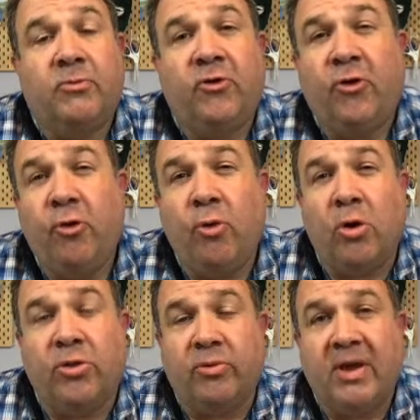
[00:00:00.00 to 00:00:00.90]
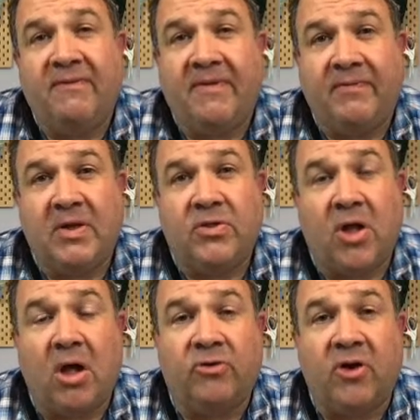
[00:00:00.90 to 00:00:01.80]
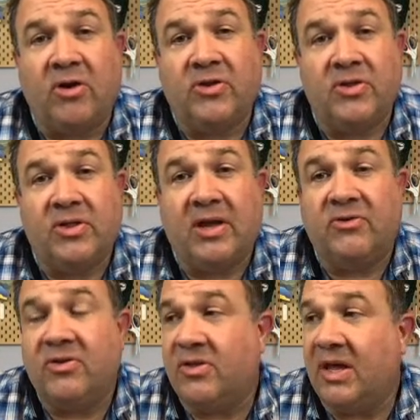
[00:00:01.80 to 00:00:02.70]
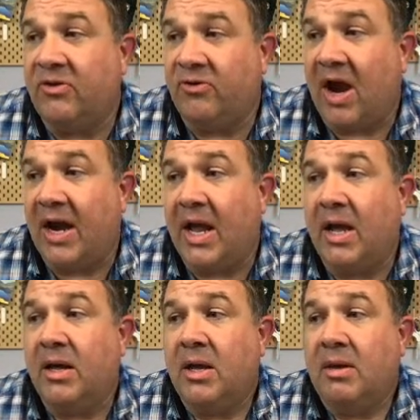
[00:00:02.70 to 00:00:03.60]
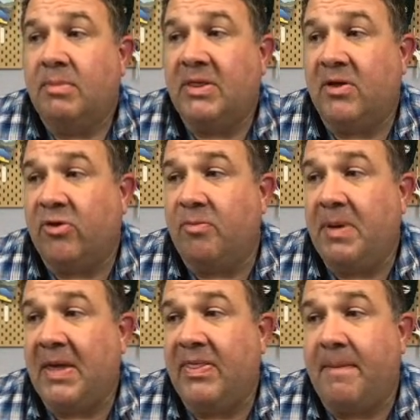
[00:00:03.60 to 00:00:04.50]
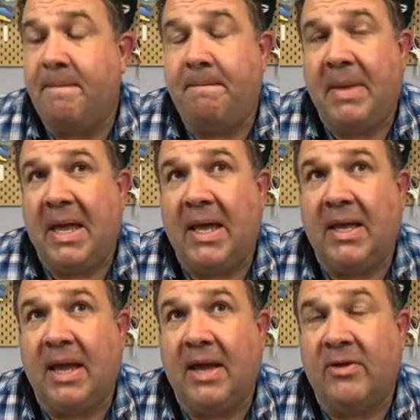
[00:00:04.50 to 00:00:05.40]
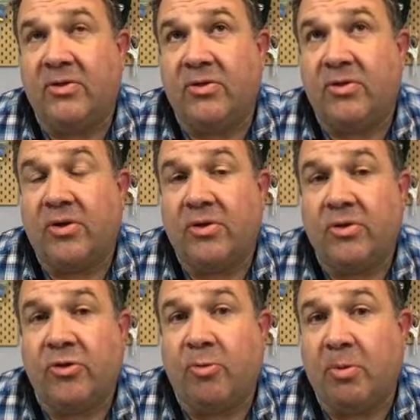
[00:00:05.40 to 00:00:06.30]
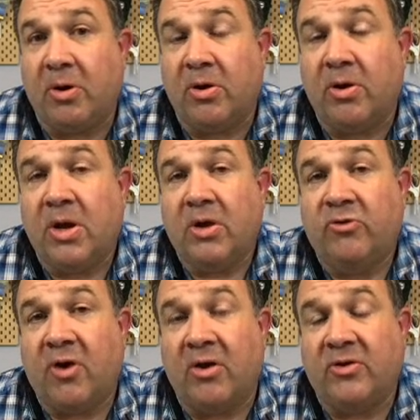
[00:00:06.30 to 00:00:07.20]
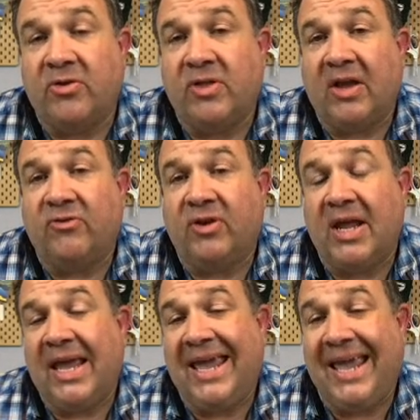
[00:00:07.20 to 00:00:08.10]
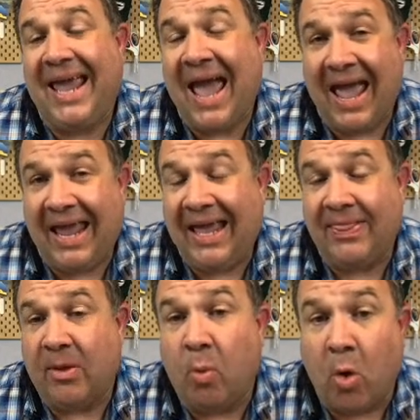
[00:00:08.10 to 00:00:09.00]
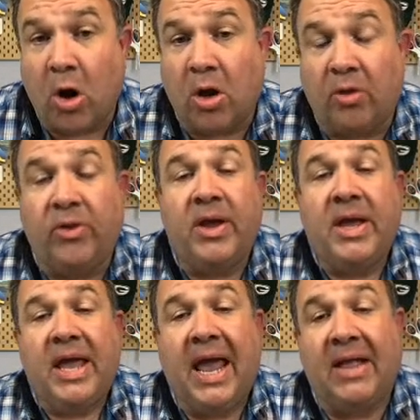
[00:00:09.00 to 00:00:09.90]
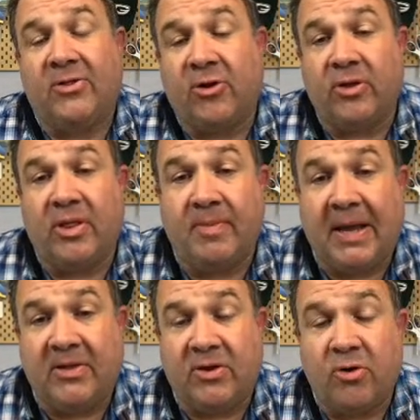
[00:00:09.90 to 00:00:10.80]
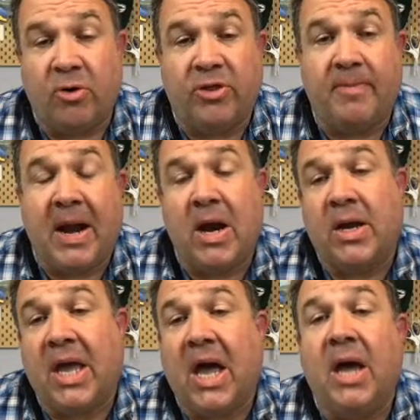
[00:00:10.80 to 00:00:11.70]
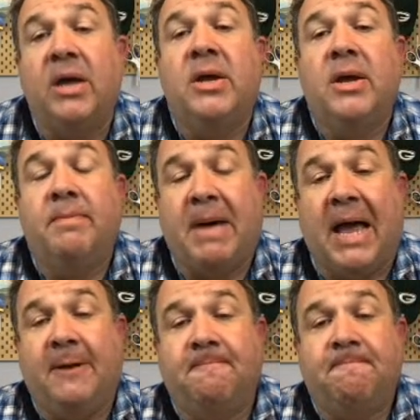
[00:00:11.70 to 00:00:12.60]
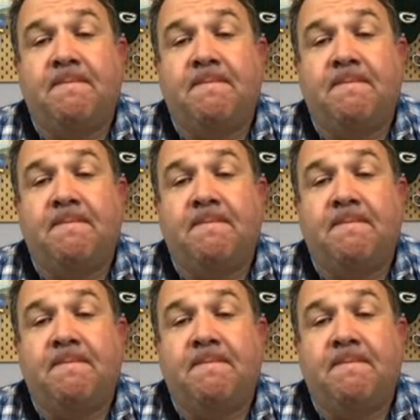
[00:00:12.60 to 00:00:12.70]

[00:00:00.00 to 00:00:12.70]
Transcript: 2 or 3 50 stall charging stations in China, but this will be the biggest super charging station in the world, and certainly the biggest in North America. But